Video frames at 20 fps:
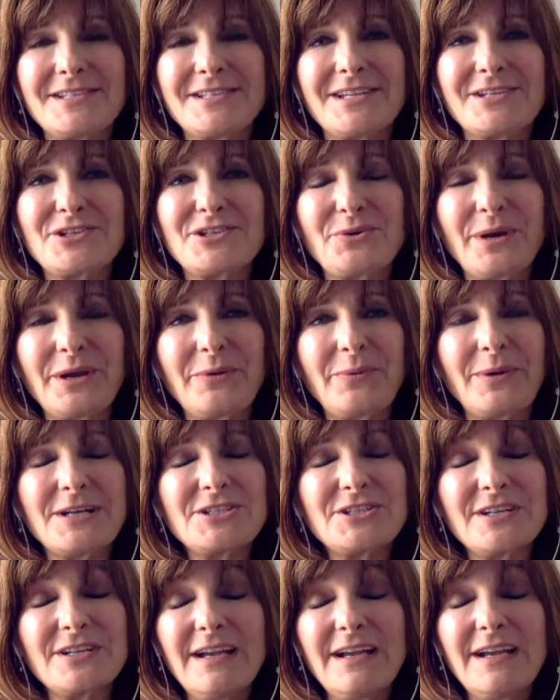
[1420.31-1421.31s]
such a great
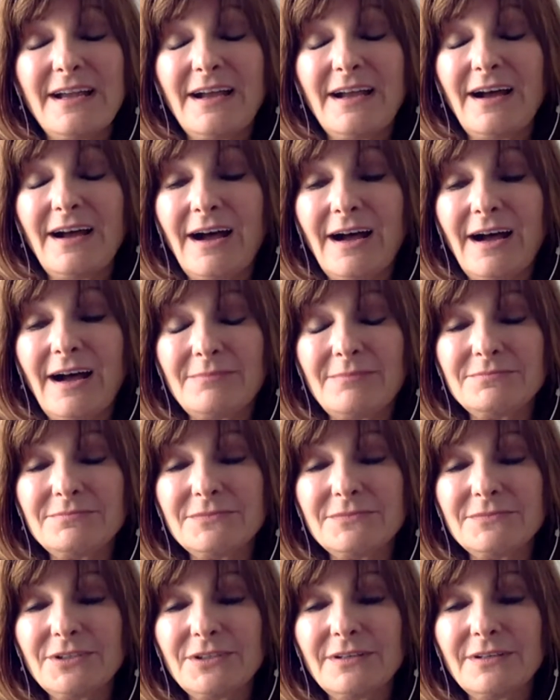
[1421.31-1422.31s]
question.
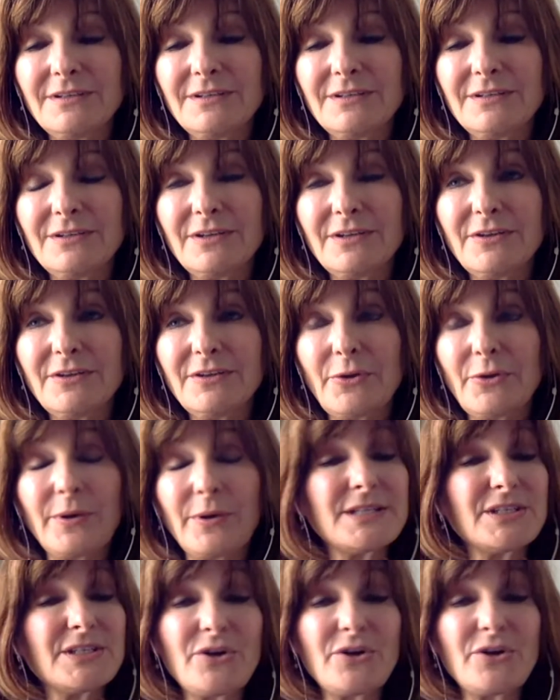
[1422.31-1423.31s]
There
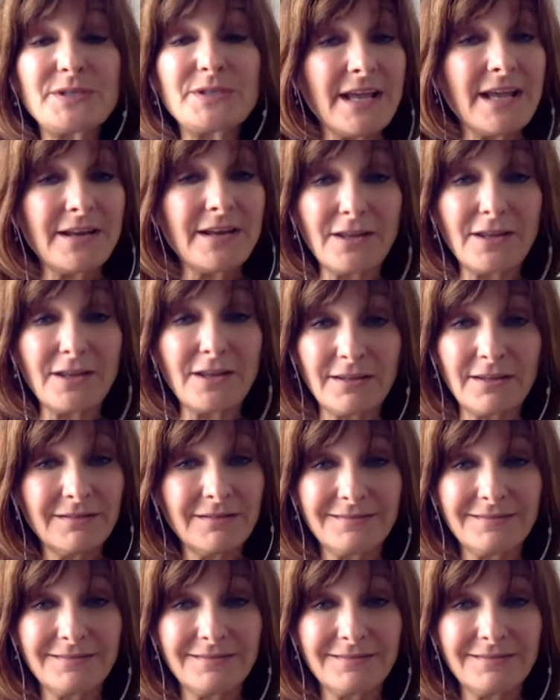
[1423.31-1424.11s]
is no zenith